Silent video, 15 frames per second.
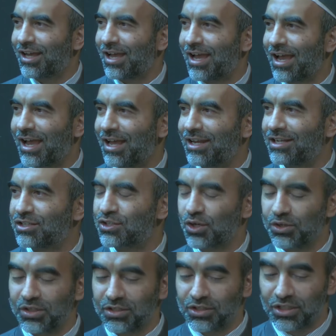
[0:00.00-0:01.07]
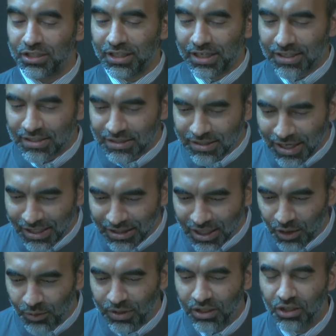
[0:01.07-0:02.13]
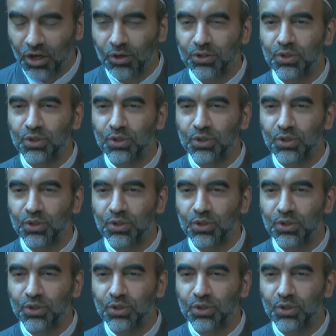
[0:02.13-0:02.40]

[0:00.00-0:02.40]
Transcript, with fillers: And so, to the extent that we go